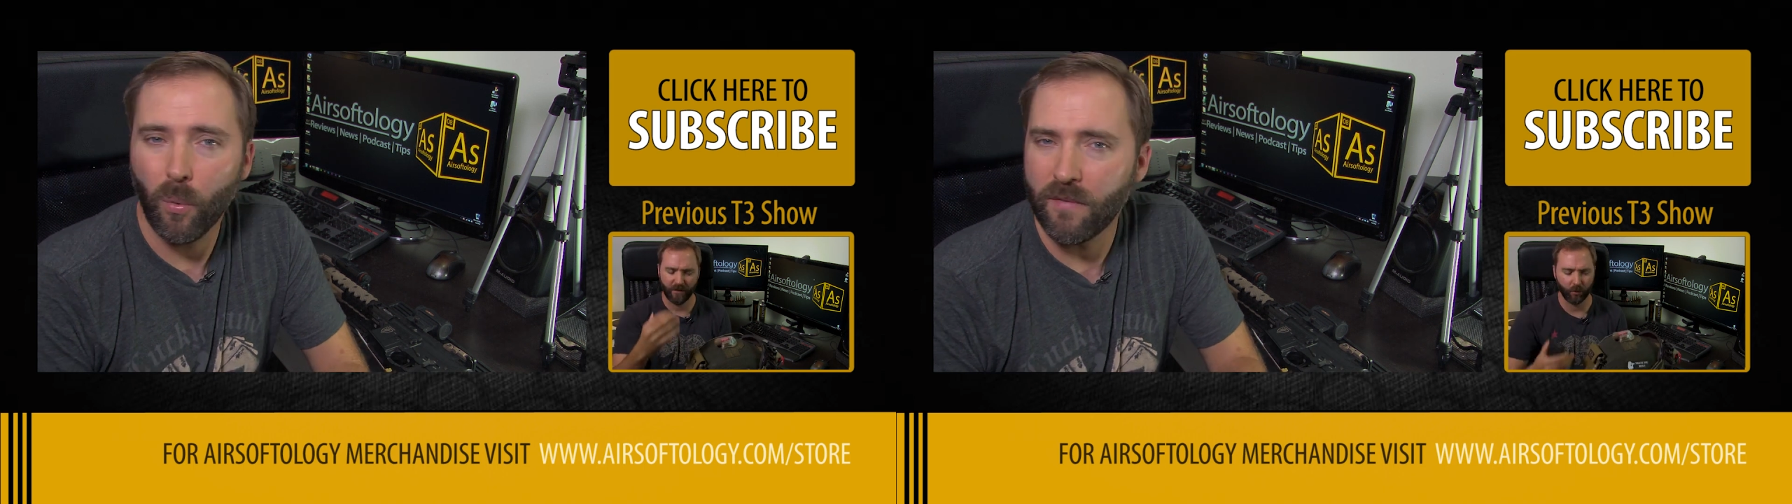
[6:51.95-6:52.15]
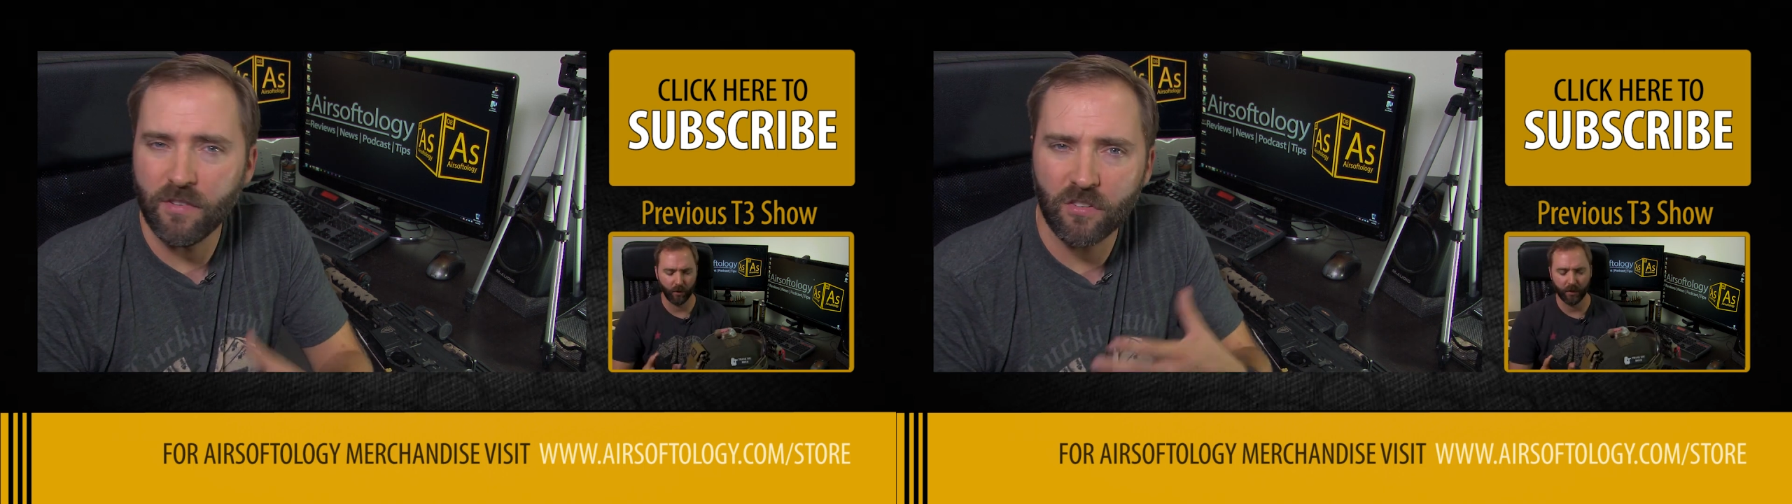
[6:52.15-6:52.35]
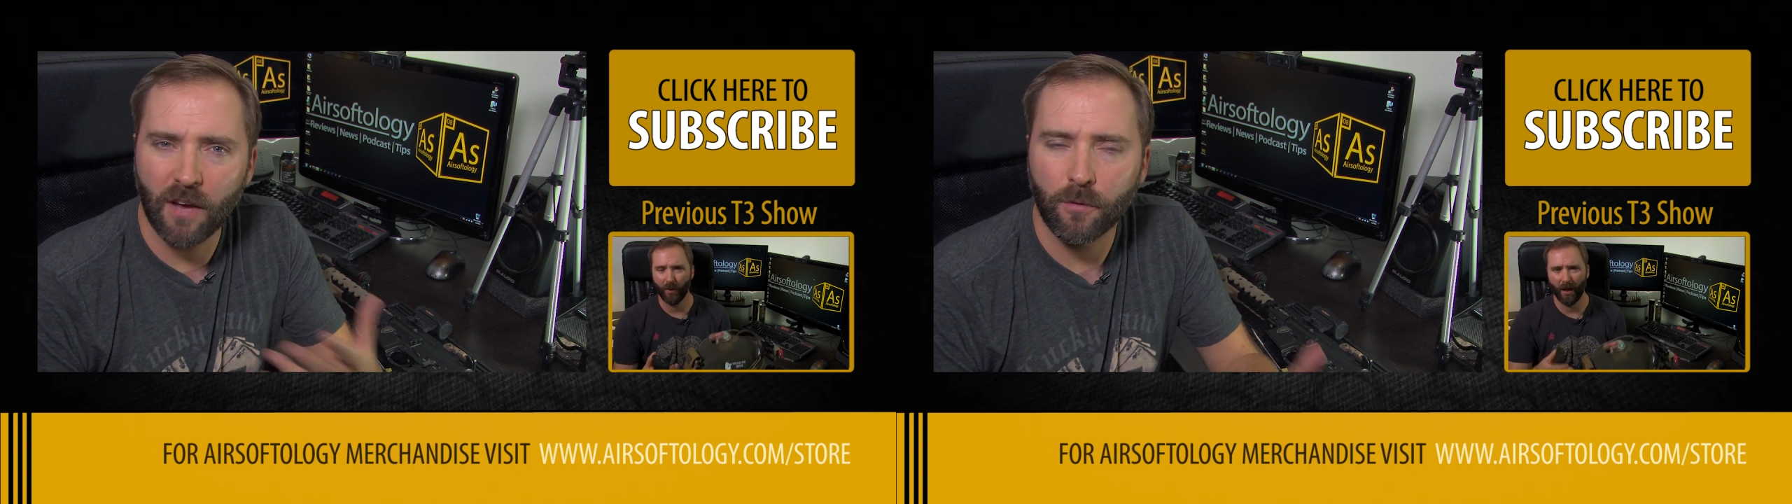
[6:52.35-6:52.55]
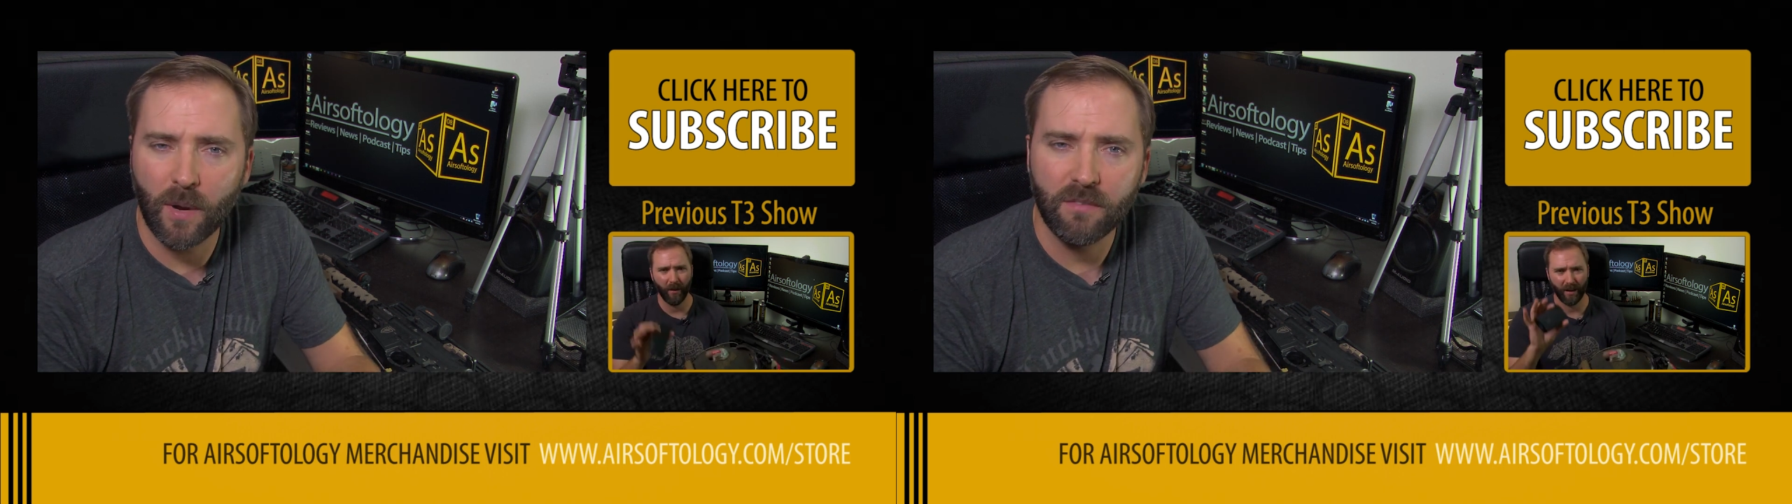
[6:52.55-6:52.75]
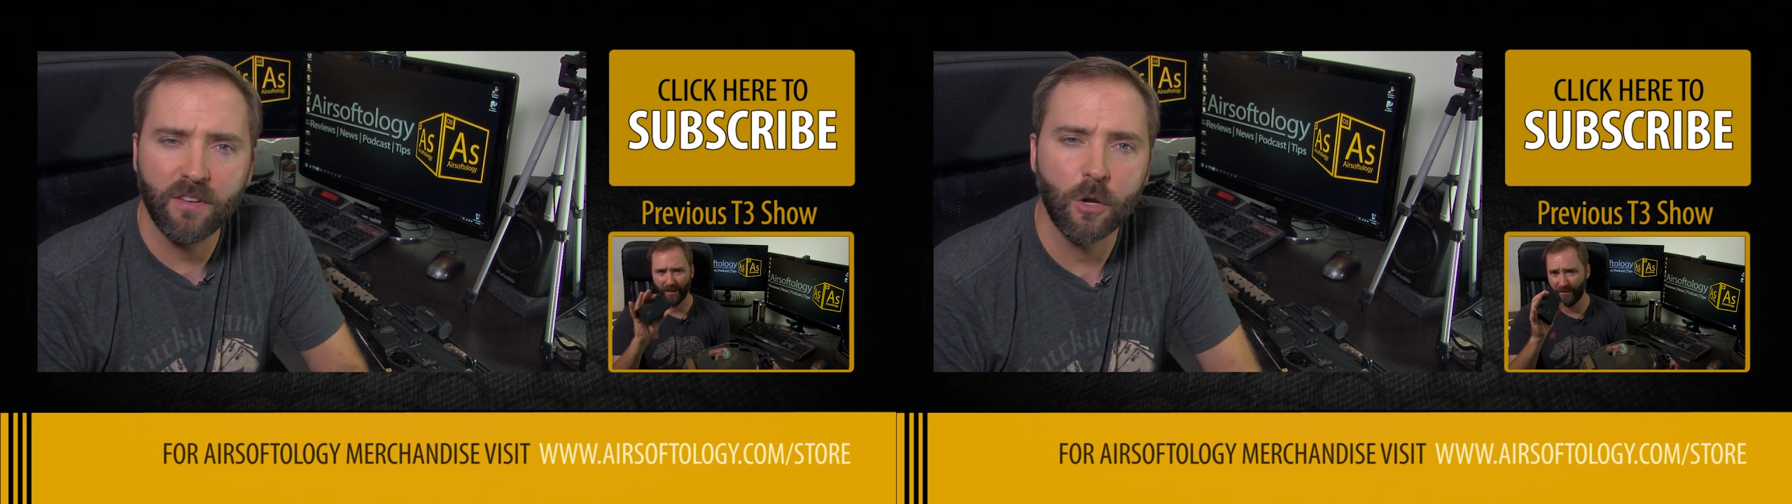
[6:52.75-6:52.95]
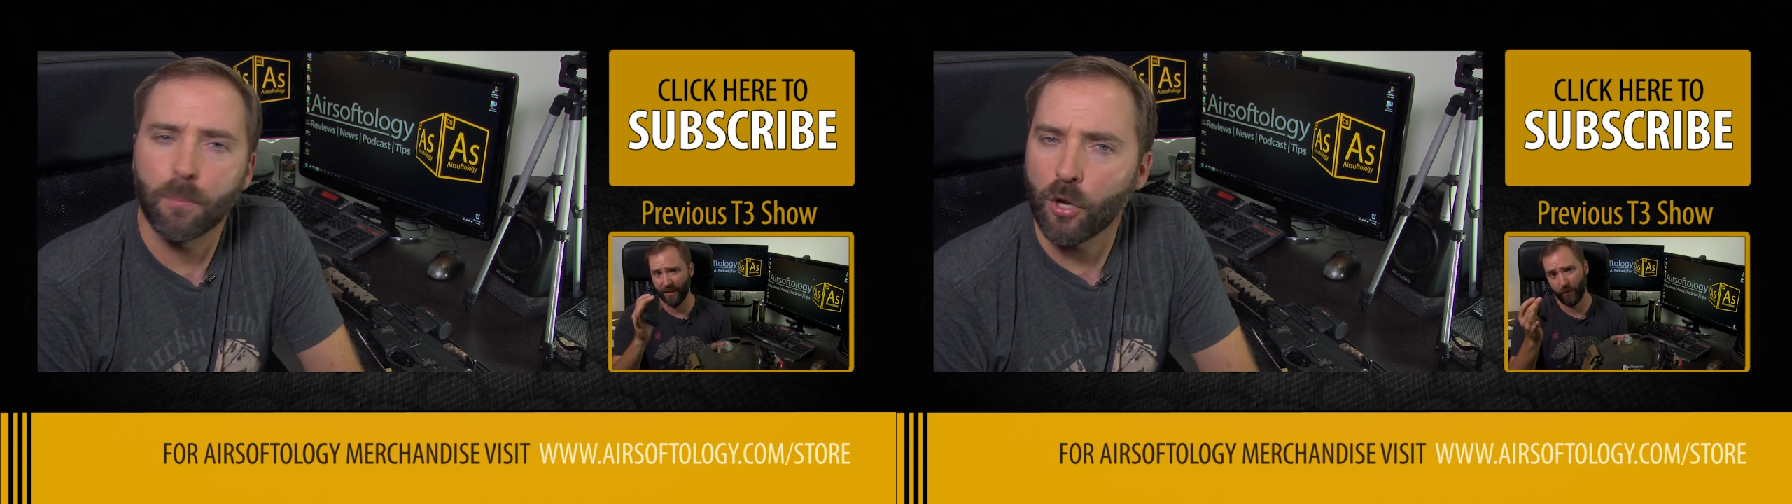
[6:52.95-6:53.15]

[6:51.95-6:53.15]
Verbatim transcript: or even stuff around video